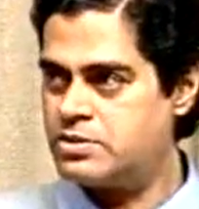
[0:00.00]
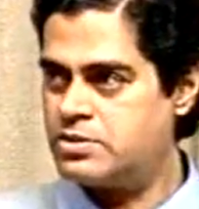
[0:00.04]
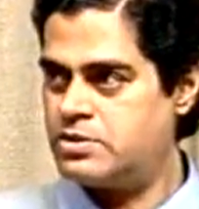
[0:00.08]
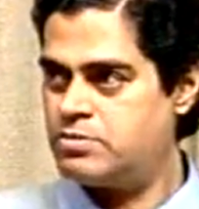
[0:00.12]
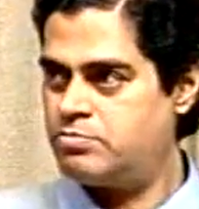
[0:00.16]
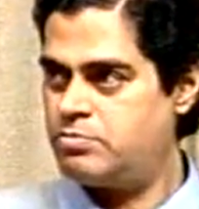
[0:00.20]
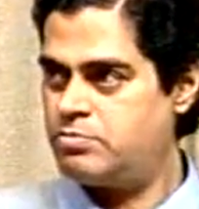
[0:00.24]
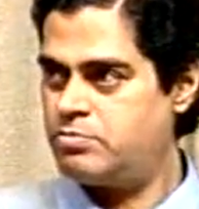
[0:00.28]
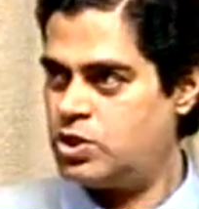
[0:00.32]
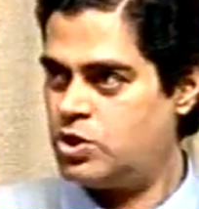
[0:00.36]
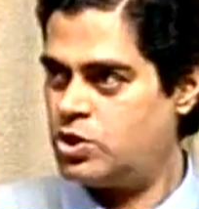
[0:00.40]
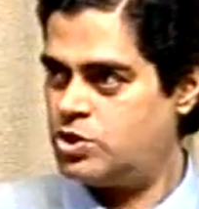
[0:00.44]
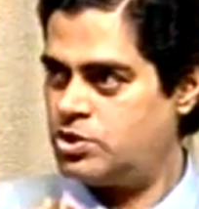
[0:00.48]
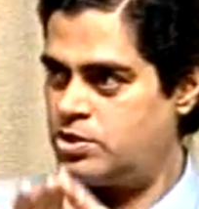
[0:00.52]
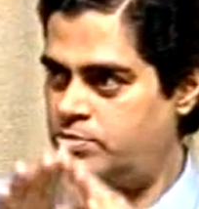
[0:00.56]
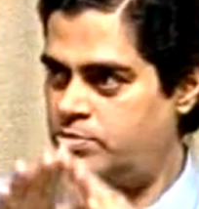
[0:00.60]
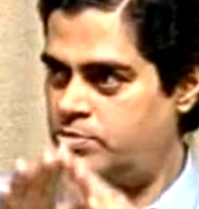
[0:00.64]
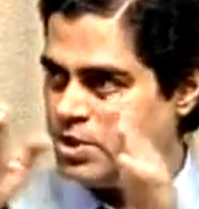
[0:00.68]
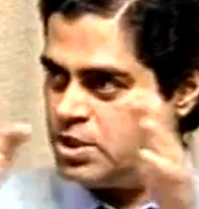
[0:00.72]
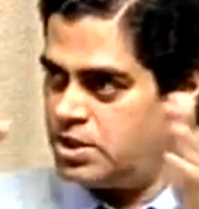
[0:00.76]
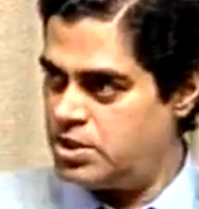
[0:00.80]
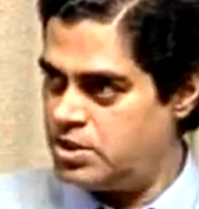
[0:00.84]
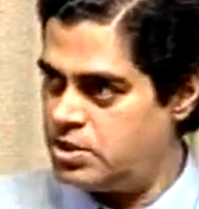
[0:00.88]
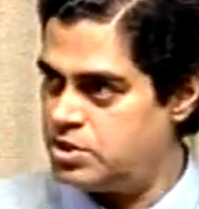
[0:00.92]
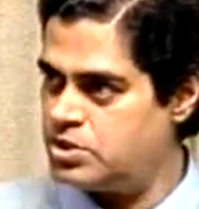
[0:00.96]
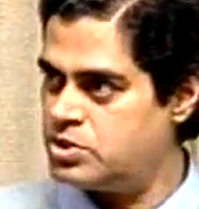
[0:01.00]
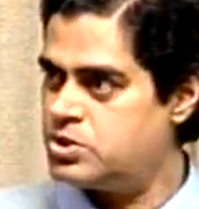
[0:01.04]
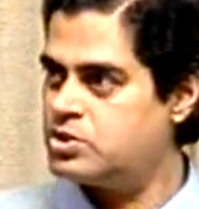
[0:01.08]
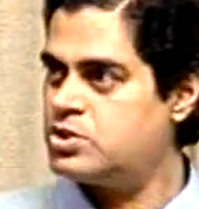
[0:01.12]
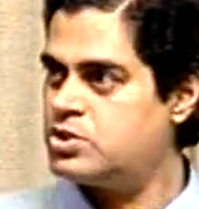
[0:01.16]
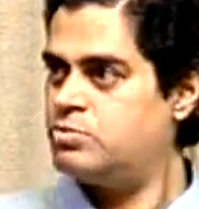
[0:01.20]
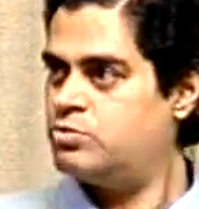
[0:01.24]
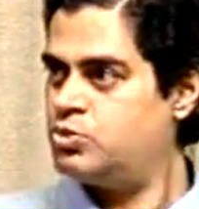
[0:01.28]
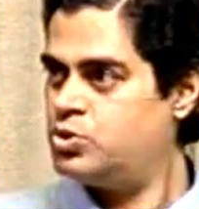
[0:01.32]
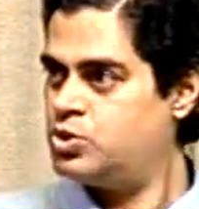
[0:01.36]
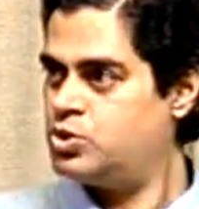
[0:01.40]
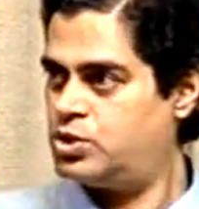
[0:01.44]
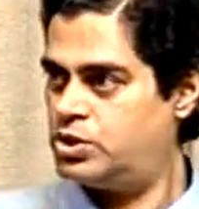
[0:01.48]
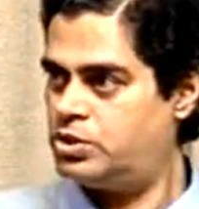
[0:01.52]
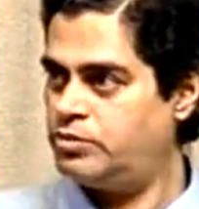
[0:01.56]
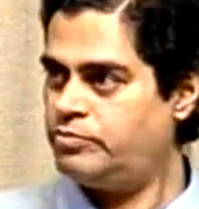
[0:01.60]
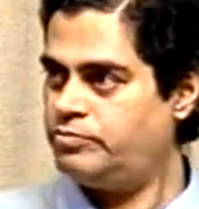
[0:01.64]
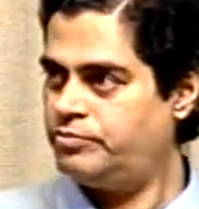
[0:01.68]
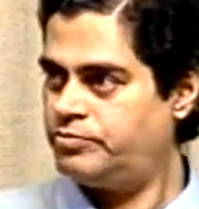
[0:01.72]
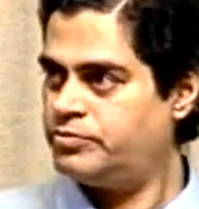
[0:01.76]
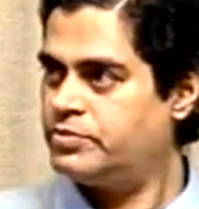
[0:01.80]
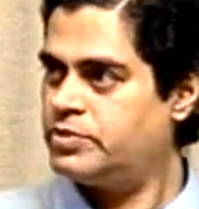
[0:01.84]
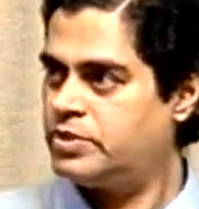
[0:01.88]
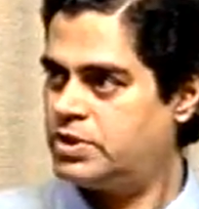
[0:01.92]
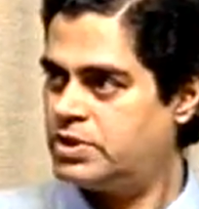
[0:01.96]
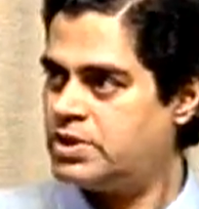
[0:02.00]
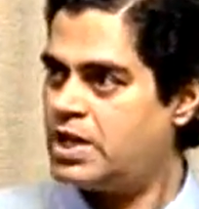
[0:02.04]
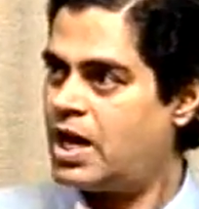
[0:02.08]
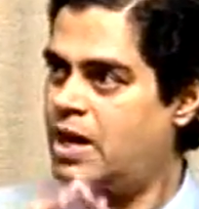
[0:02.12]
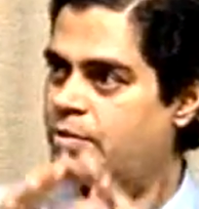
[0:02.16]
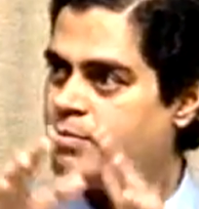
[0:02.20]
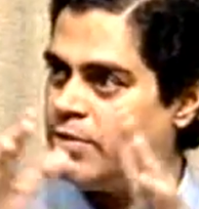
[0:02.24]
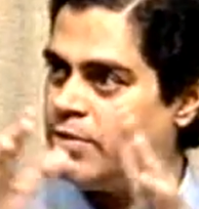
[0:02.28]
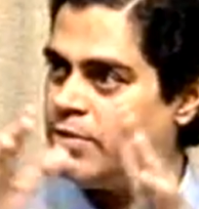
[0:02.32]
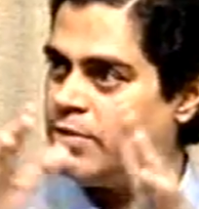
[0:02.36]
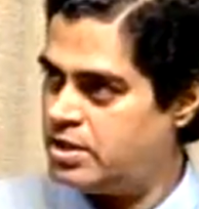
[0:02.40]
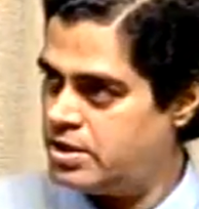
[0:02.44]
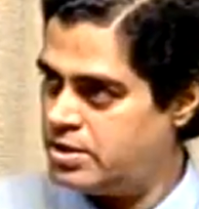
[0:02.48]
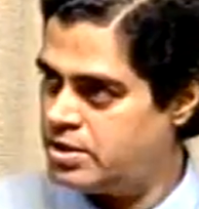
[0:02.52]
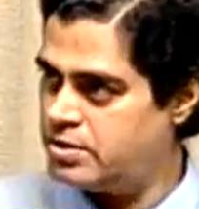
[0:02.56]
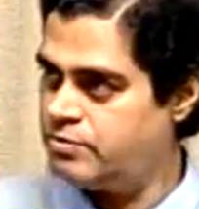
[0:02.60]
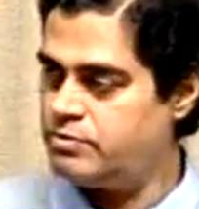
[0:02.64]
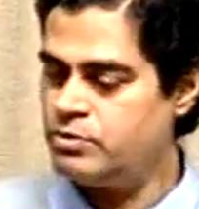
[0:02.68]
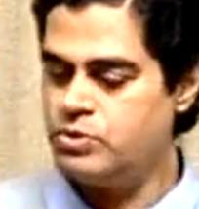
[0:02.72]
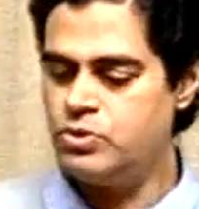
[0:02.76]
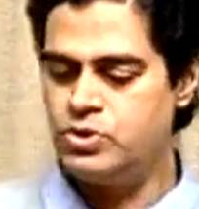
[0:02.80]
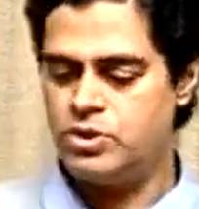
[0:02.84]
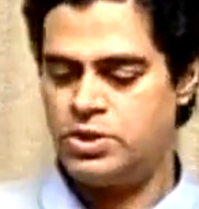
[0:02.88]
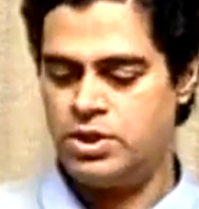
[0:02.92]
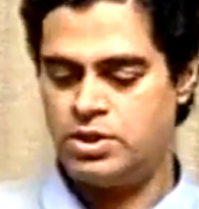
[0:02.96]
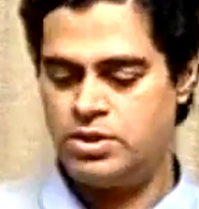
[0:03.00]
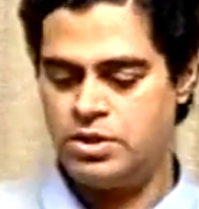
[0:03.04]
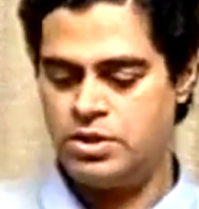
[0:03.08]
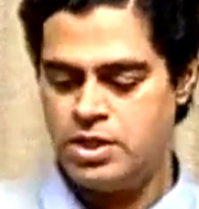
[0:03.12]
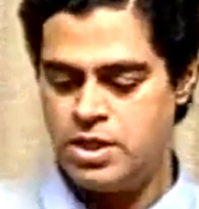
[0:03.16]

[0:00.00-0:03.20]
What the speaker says: because of the redistribution, thermal diffusion,